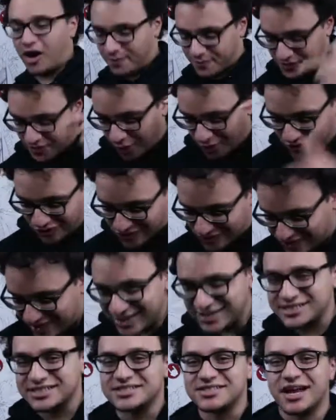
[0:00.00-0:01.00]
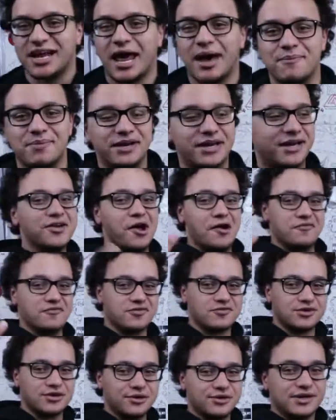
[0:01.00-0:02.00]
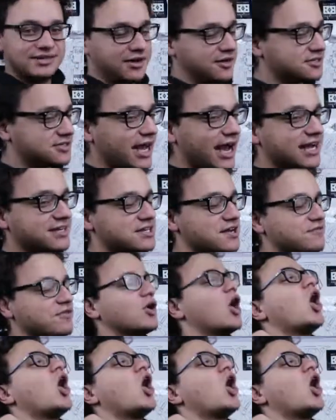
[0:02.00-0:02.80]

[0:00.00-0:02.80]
up. No, this is not happening. Yo, for real. Those guys have an